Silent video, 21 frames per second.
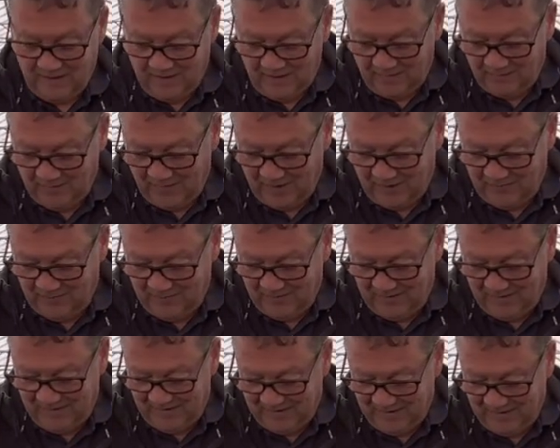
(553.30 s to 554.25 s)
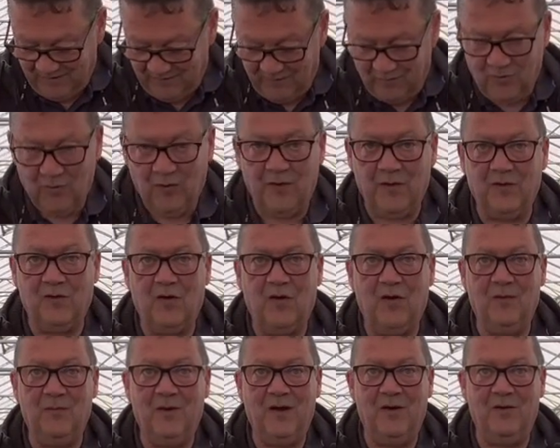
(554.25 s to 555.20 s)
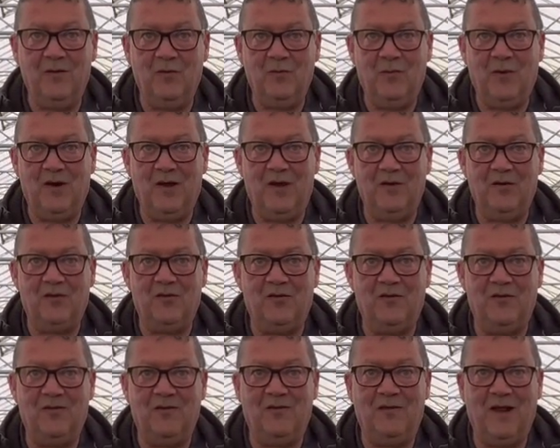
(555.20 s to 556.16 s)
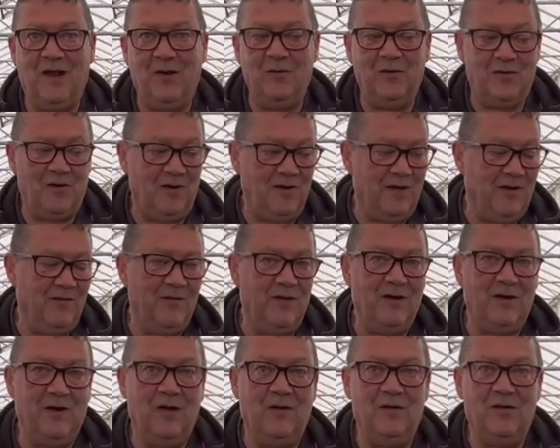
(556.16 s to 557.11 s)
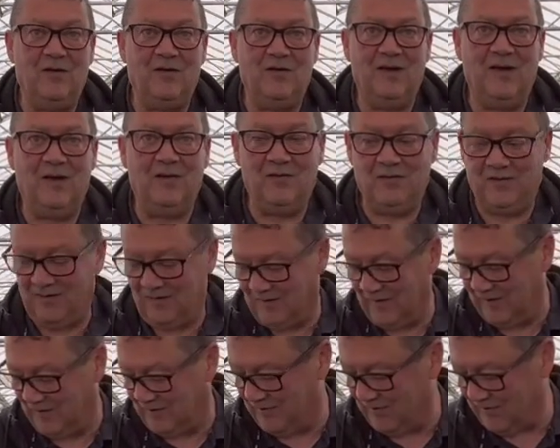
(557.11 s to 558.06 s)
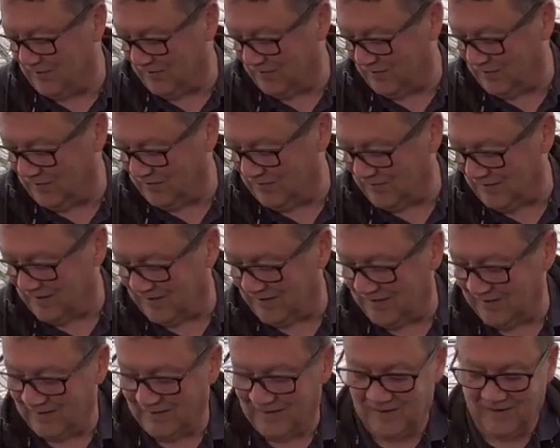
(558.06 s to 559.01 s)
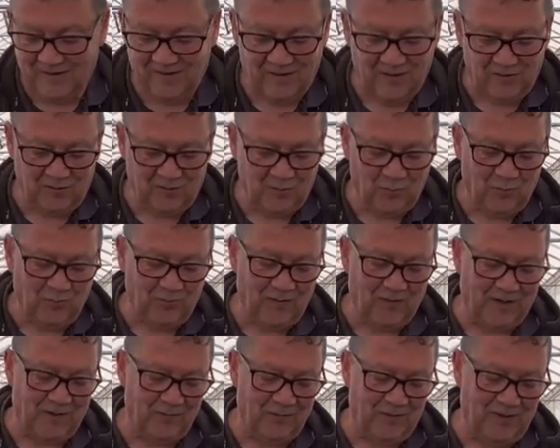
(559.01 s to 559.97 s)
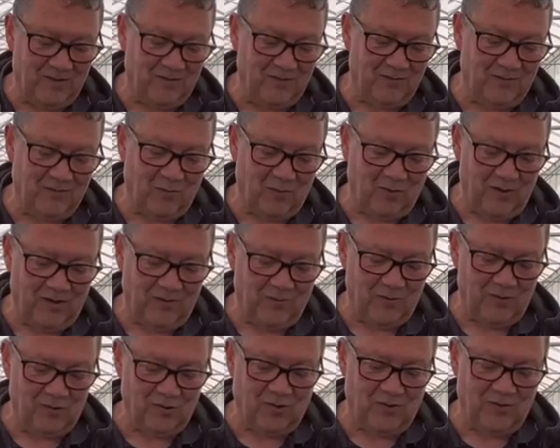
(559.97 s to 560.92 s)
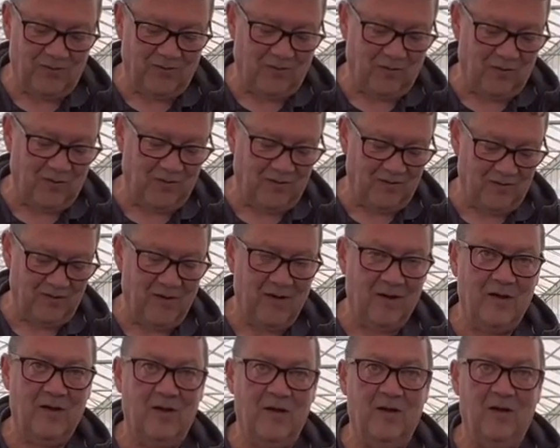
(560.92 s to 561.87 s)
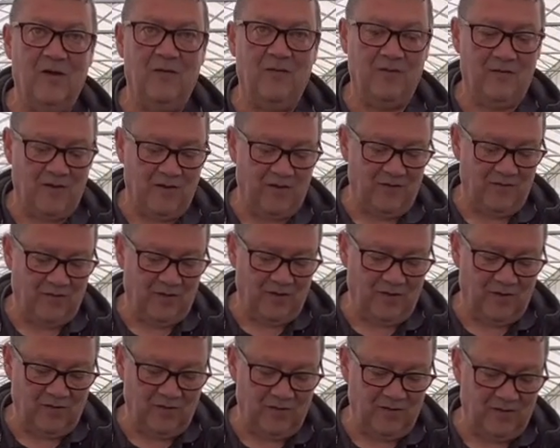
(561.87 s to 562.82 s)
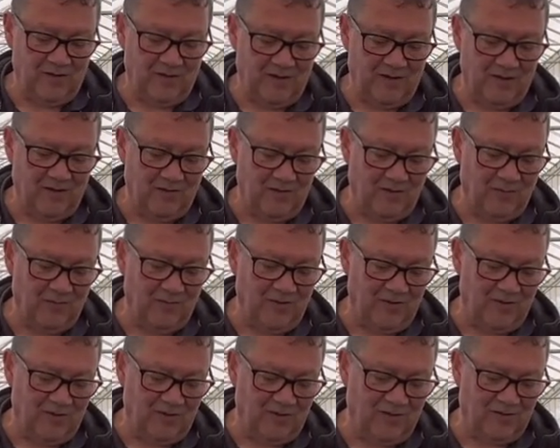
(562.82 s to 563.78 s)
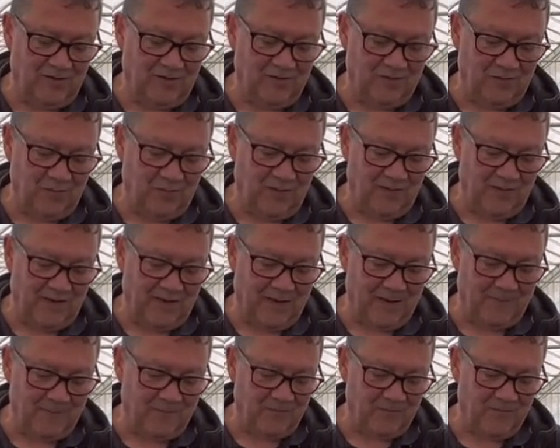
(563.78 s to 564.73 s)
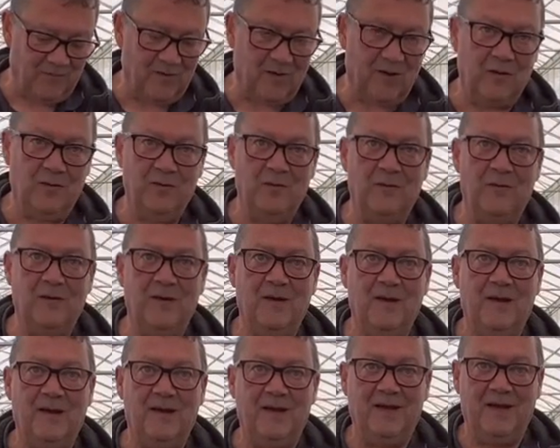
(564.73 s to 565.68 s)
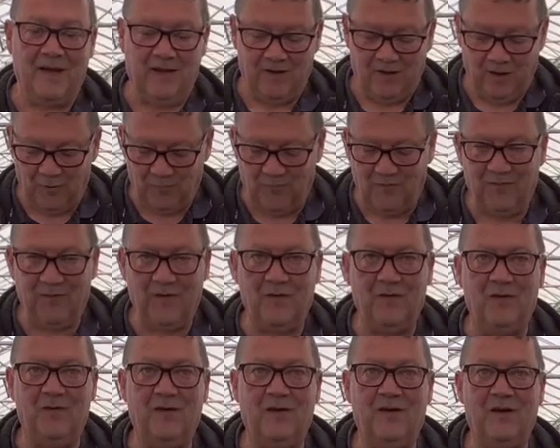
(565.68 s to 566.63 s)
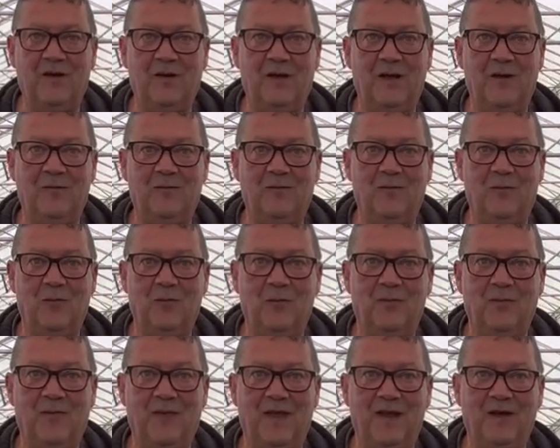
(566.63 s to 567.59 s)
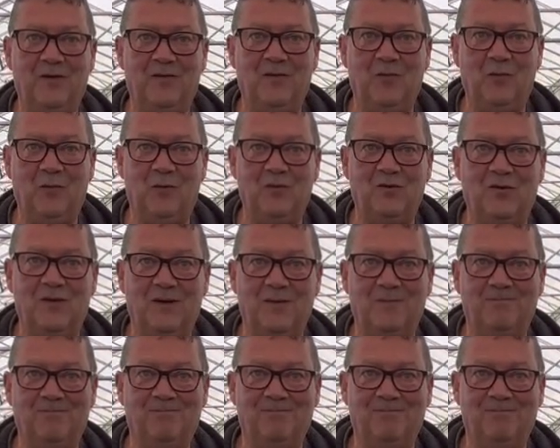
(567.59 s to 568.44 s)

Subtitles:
And maybe if you've got the time now and your plants are in flower, you can give it a go yourselves. It's literally just using a small flat piece of wire, which I find very, very good. And I've been successful with that. So yeah, hope you found the video helpful. Thanks for watching.